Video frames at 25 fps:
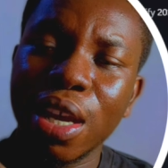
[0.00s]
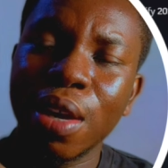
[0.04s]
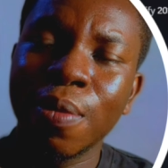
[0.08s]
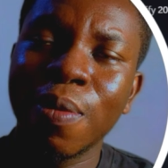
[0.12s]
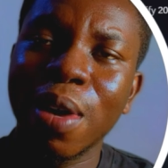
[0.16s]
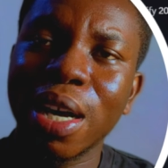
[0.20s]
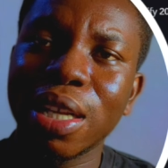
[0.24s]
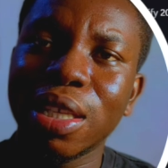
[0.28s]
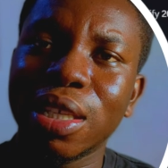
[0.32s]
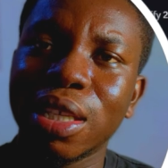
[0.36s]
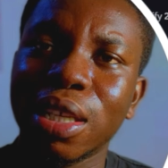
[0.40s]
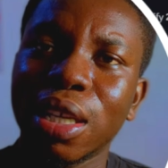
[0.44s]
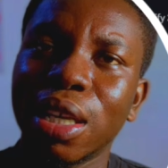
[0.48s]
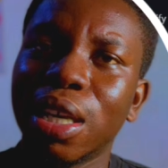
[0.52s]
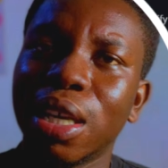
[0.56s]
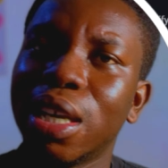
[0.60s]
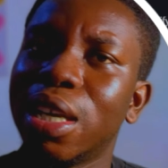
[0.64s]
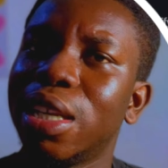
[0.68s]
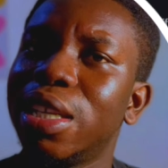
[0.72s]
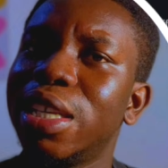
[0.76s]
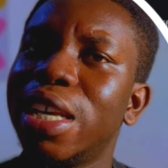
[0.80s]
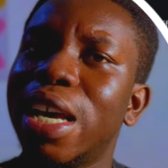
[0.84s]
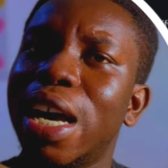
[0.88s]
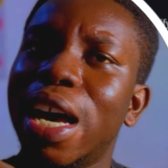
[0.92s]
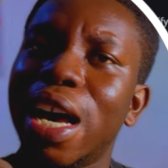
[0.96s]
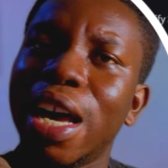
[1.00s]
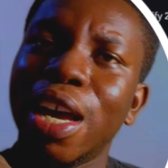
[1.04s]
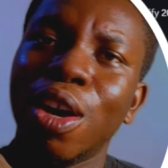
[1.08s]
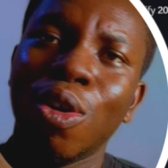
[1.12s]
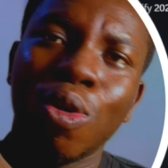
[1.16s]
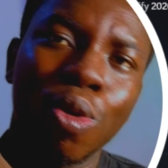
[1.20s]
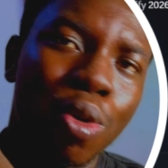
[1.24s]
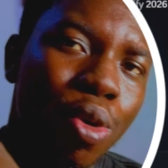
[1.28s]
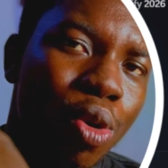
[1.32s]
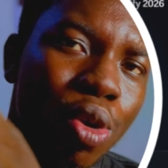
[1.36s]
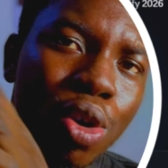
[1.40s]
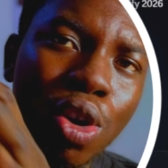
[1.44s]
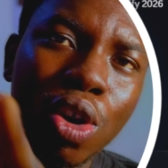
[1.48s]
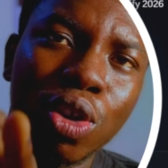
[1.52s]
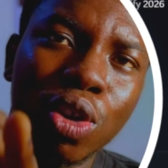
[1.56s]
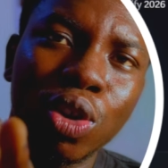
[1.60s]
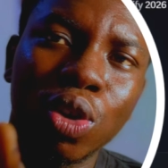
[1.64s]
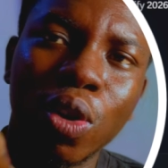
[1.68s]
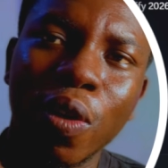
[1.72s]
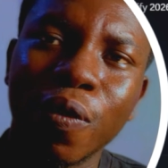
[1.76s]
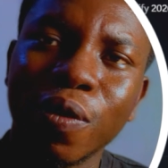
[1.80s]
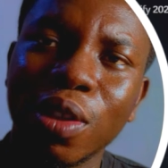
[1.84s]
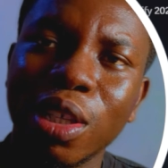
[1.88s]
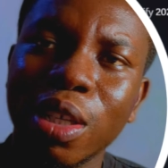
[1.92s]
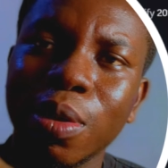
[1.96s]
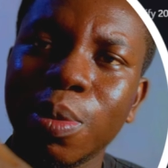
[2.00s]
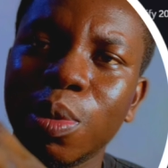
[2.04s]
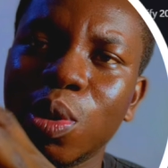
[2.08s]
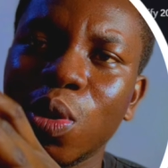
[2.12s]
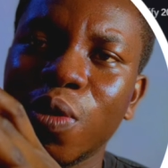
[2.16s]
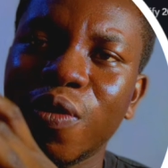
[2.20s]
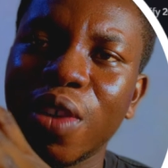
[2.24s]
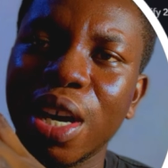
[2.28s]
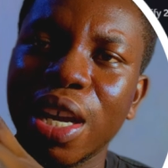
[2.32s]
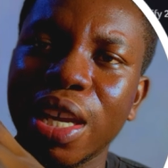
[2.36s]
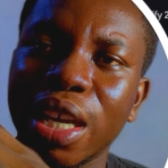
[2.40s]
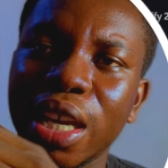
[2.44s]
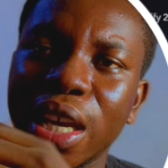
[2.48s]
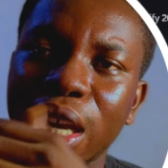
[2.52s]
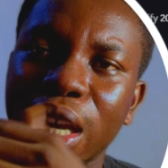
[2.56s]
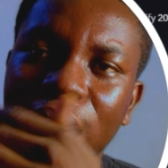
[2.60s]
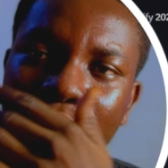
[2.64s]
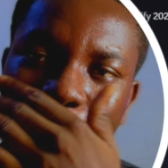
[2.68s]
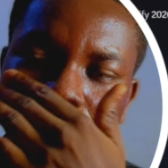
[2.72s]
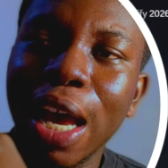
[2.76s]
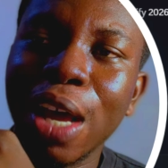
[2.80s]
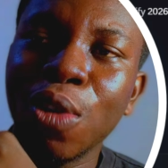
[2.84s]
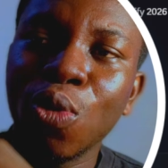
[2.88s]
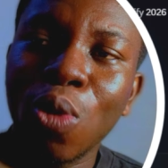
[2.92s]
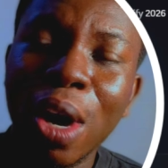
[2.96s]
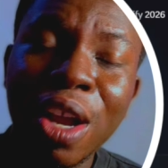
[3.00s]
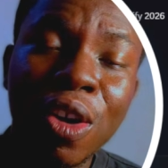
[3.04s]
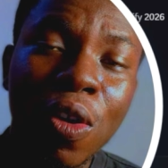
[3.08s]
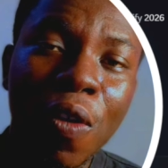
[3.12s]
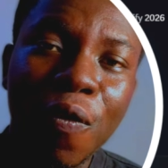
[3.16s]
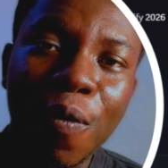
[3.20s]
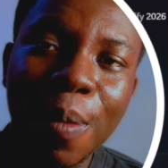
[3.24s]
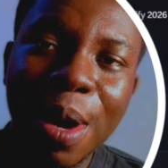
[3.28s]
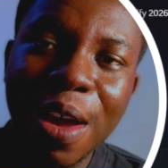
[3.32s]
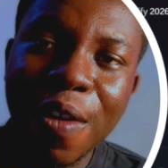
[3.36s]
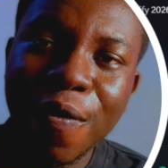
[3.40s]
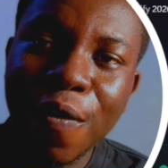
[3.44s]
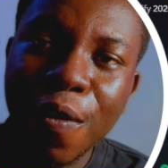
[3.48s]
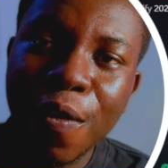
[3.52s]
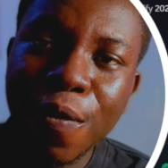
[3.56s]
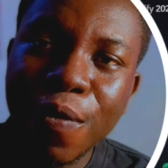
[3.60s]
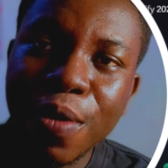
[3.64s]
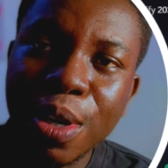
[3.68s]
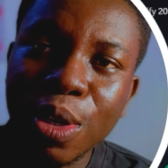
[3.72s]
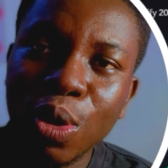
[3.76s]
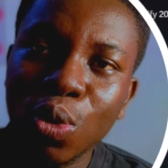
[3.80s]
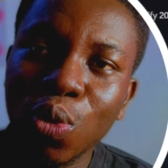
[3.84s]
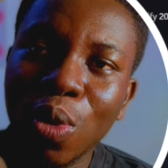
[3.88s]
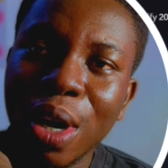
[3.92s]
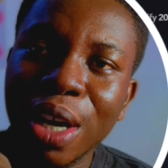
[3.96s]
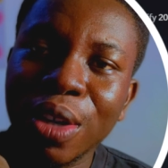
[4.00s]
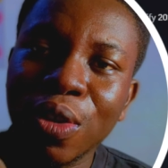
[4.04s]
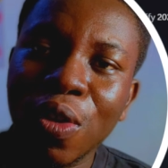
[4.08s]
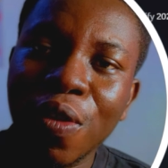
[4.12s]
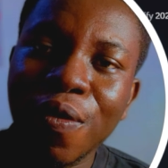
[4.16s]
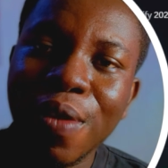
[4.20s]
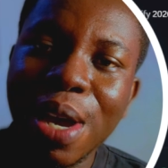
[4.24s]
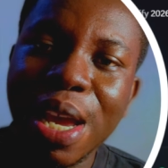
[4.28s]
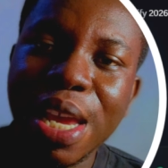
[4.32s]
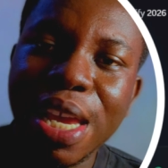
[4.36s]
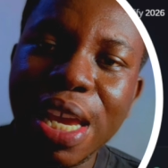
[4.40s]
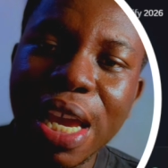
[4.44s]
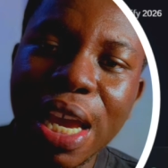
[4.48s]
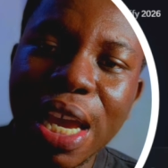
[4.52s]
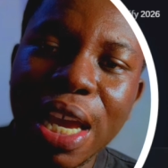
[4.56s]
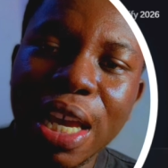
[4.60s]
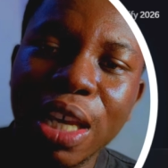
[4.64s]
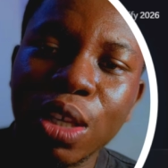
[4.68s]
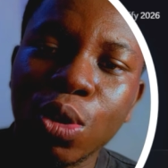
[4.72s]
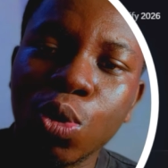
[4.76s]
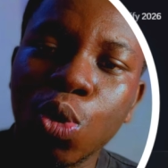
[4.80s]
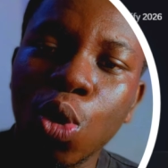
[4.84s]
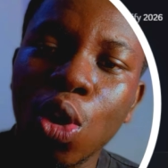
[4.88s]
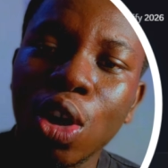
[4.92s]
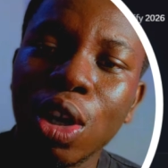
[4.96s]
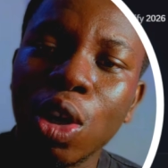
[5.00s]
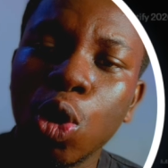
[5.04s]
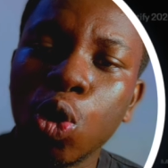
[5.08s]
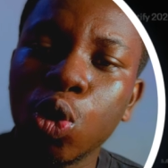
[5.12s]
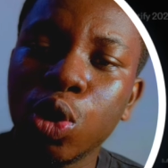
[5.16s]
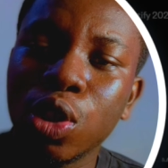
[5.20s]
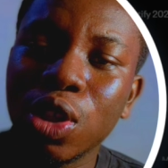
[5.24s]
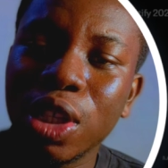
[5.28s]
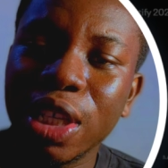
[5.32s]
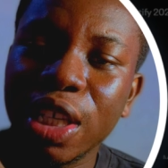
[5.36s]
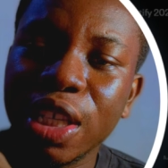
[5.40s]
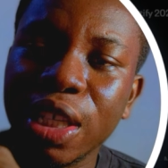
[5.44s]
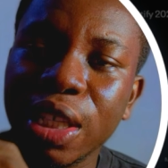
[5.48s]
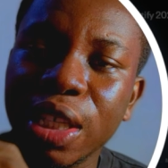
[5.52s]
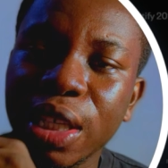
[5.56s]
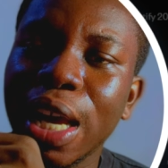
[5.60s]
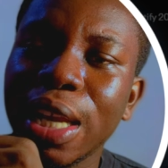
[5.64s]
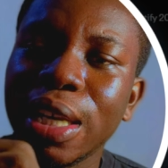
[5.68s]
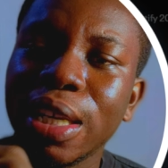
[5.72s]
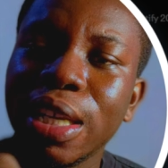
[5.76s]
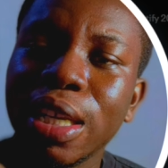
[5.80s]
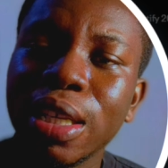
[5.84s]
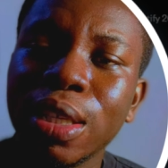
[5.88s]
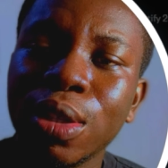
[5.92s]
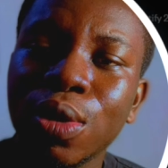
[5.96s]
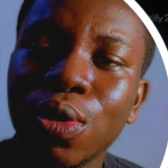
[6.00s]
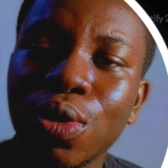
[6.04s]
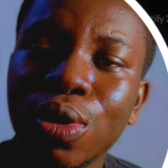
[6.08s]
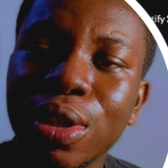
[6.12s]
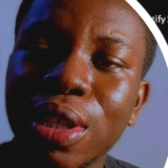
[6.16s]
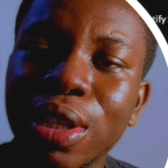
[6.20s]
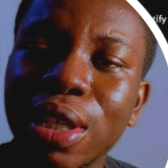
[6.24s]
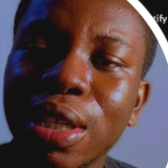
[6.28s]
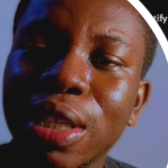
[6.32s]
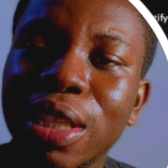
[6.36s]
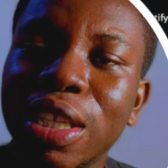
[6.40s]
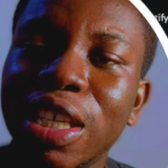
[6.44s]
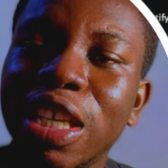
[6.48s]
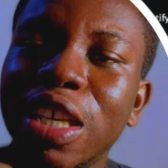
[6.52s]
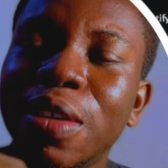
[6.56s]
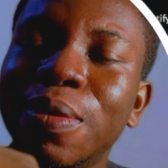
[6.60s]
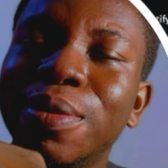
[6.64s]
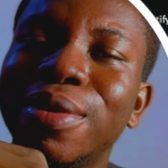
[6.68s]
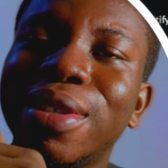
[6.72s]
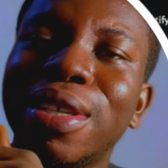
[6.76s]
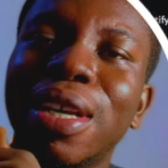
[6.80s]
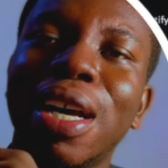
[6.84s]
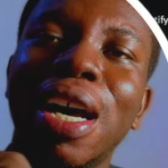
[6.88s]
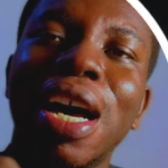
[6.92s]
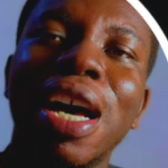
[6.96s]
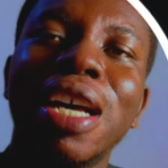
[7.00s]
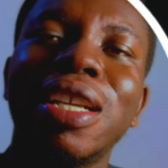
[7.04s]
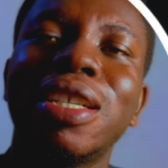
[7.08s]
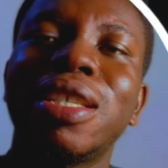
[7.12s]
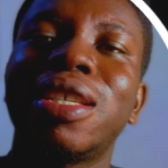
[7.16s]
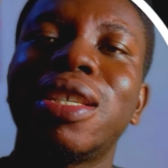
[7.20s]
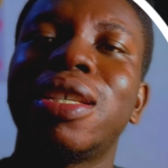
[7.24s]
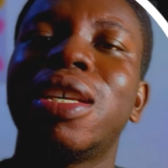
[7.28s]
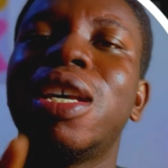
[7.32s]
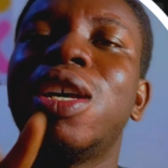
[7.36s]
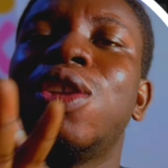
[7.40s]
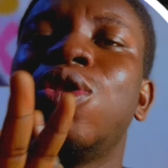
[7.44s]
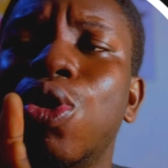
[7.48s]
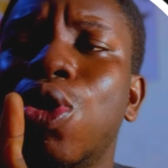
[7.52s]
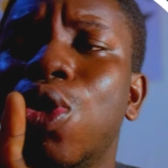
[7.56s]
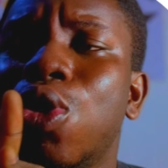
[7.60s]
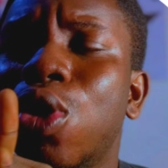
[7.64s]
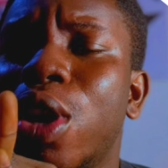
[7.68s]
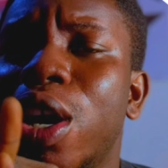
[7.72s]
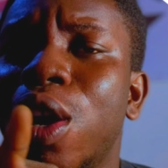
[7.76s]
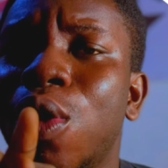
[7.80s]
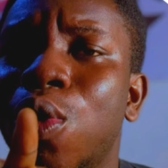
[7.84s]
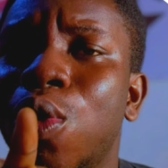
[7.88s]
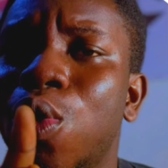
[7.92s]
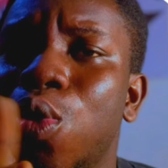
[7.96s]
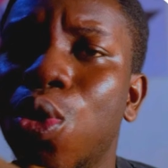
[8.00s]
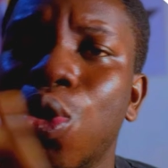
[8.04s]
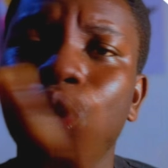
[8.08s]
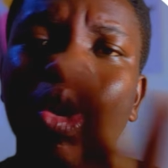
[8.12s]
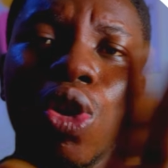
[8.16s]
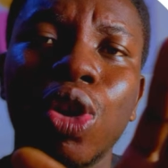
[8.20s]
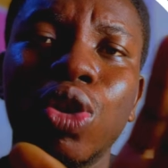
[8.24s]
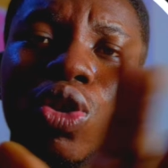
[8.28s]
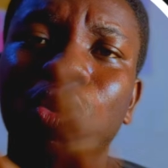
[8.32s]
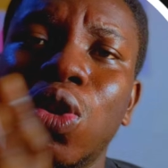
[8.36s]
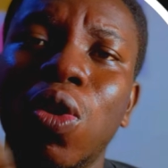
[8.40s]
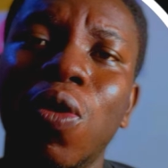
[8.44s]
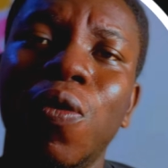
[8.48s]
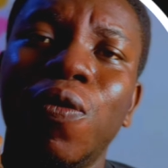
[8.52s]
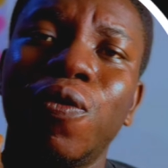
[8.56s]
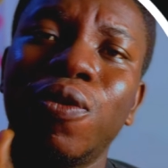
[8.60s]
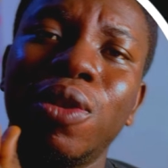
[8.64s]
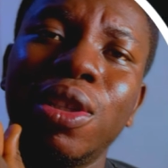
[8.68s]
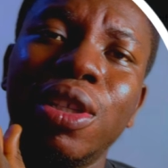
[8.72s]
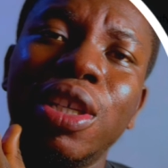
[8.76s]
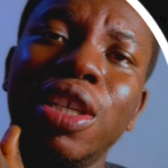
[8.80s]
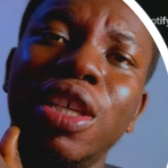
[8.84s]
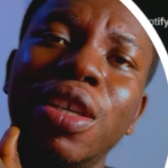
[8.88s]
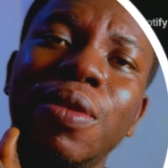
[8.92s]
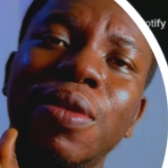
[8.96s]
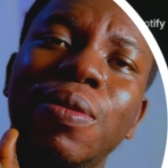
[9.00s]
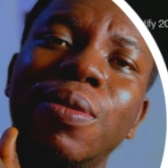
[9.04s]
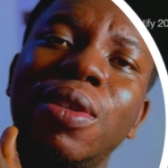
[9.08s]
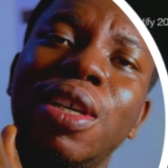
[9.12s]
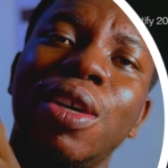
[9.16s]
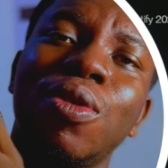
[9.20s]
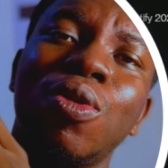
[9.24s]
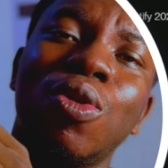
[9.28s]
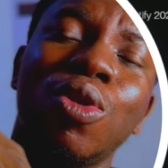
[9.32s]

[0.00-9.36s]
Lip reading: But there are a whole lot of themes over here, and one of my favorite one over here is called Lucid, and this Lucid themes has a whole lot of themes and